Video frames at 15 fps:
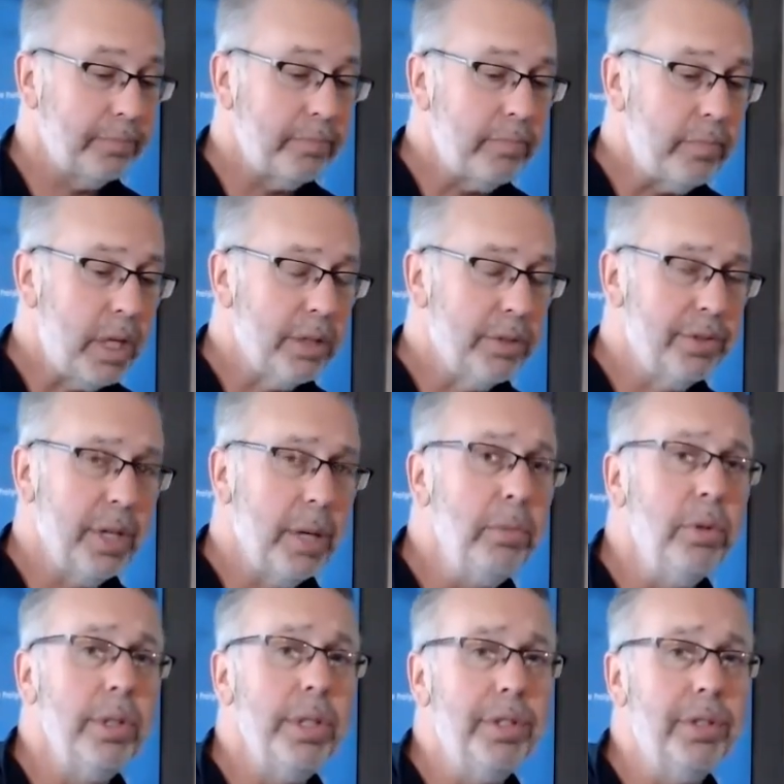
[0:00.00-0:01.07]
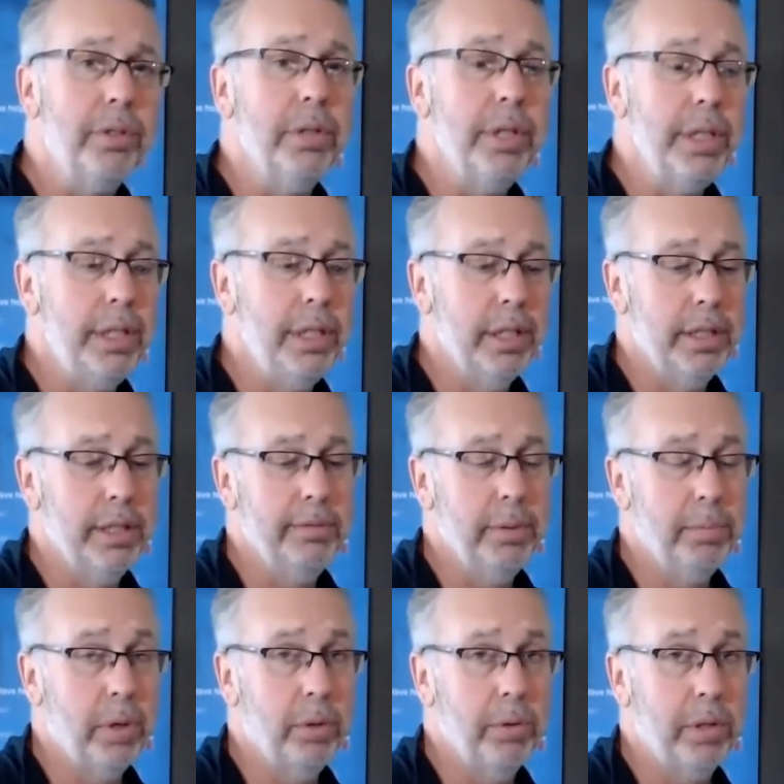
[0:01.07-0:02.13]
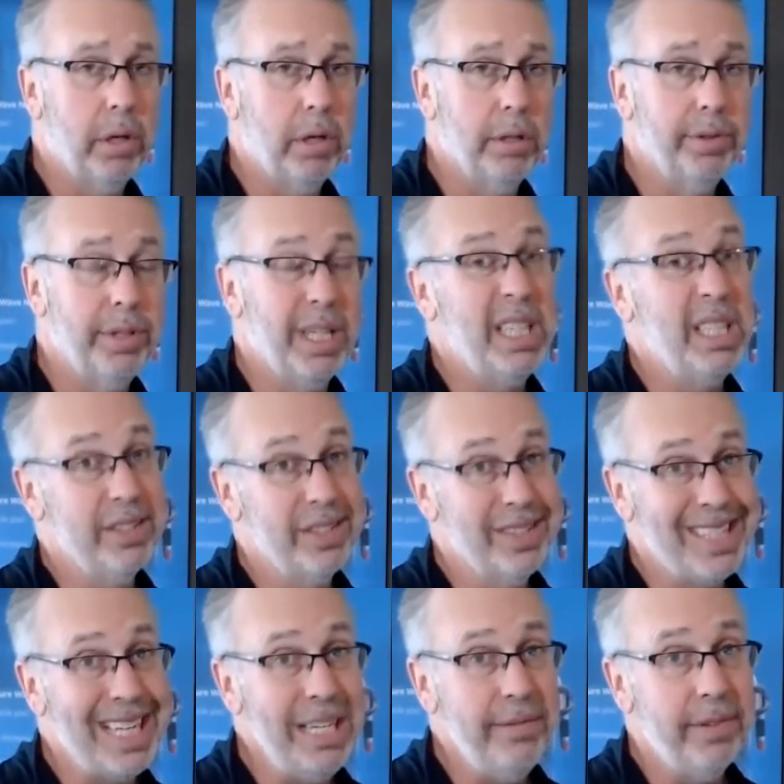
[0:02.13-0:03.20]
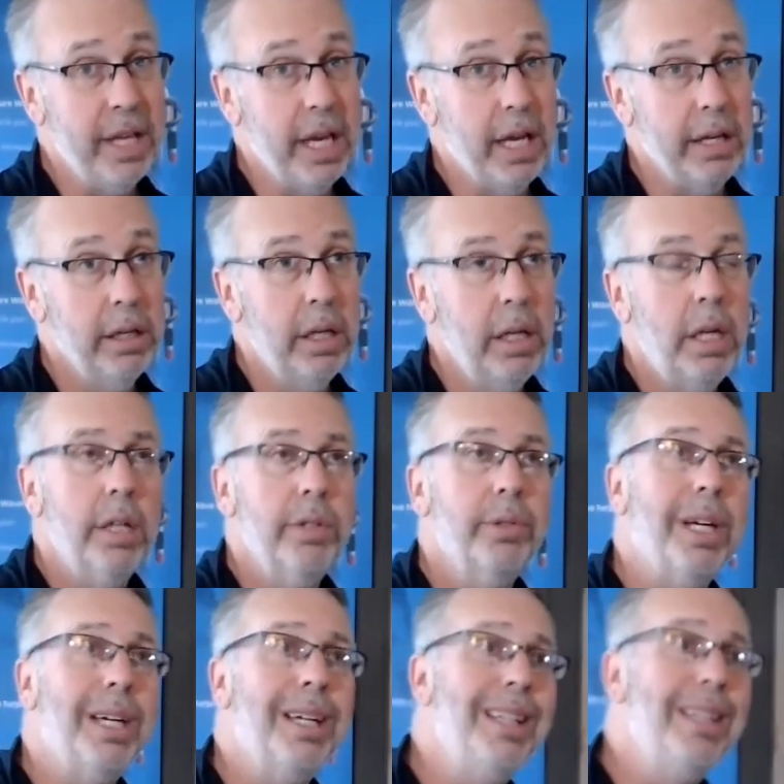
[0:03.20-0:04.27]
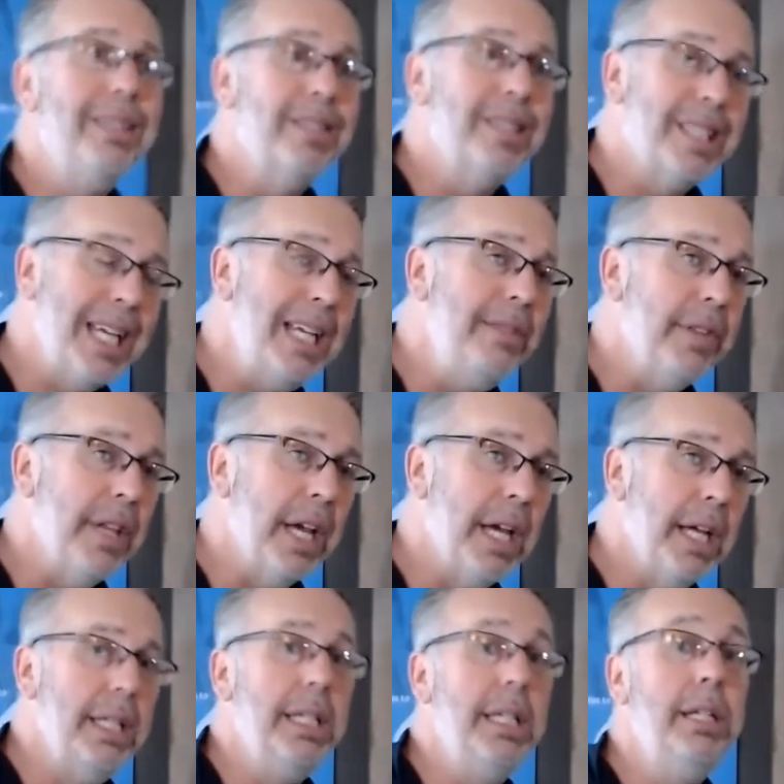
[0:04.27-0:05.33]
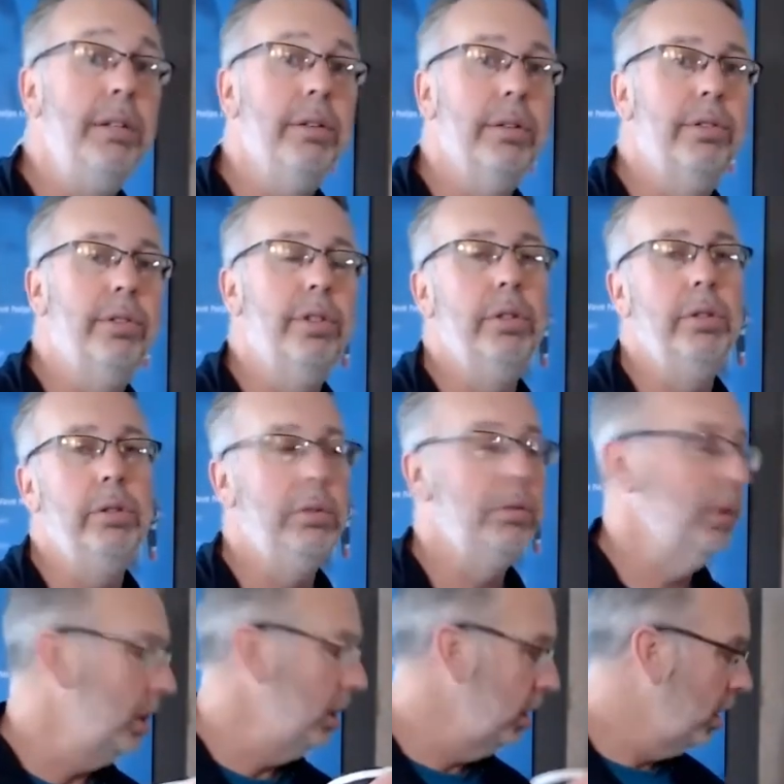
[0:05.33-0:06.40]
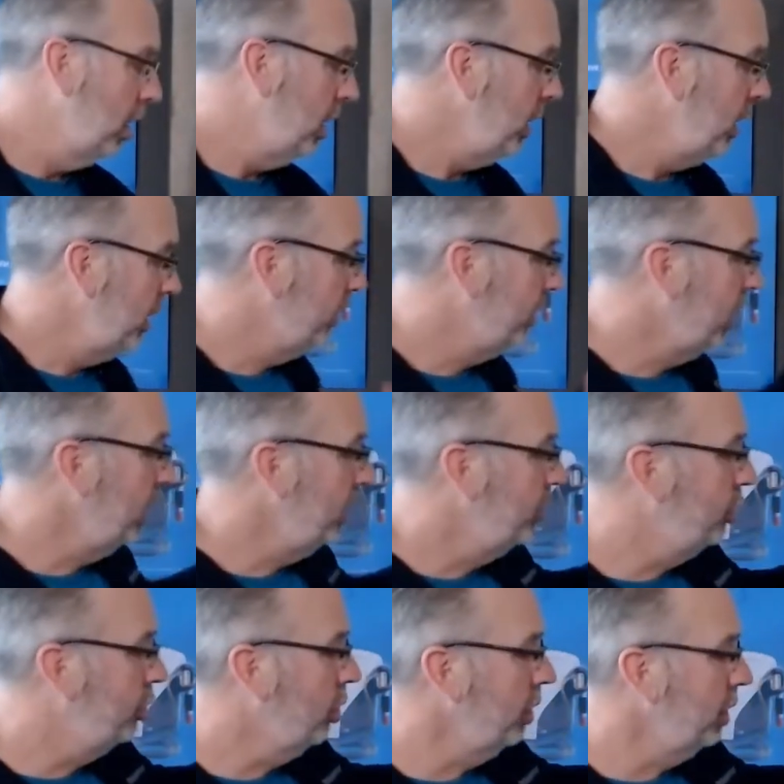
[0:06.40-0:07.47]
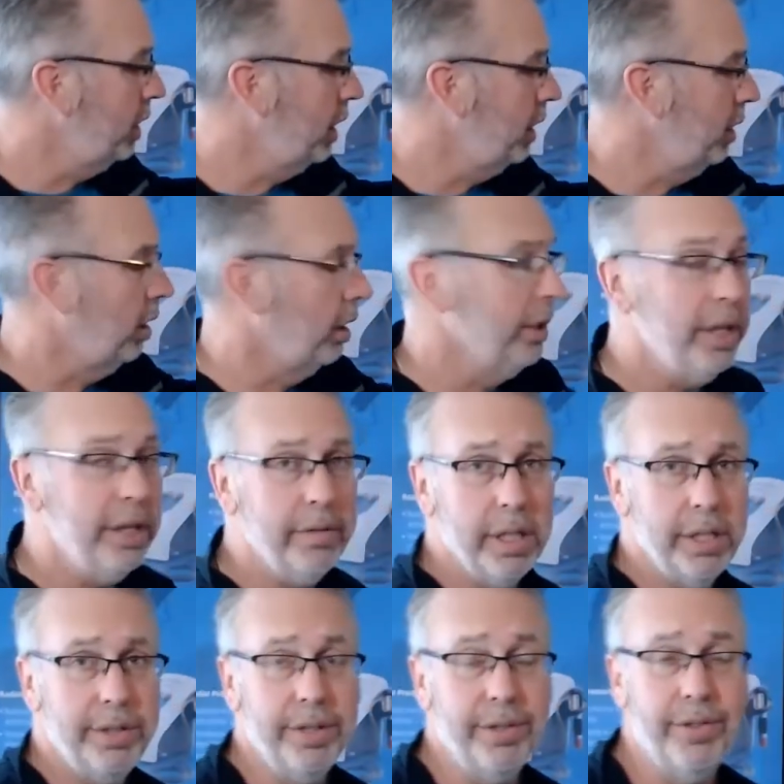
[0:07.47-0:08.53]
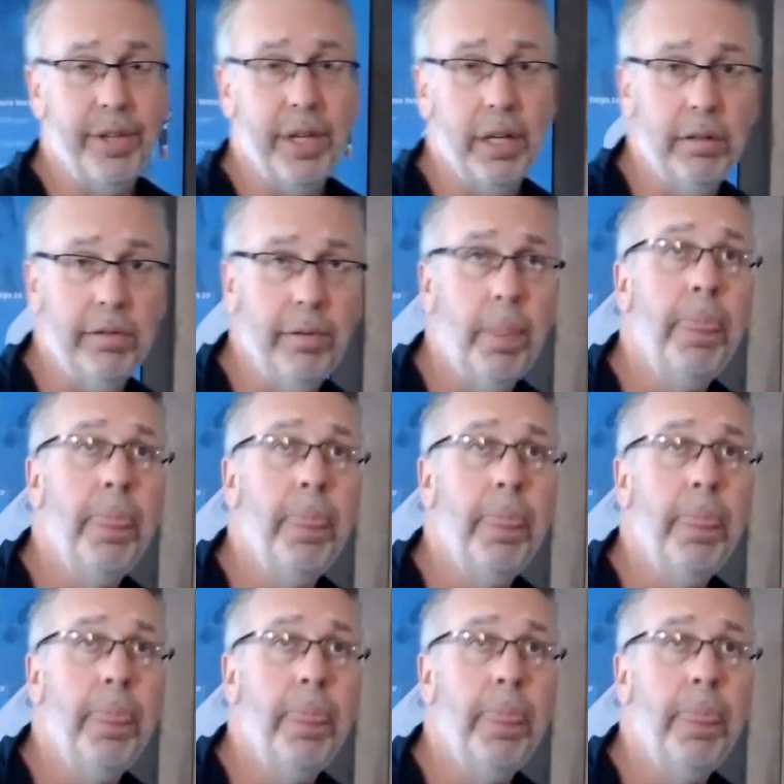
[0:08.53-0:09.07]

summary screen of the protocols, and I can save that. So I can then save that either to an assigned shortcut on the device itself,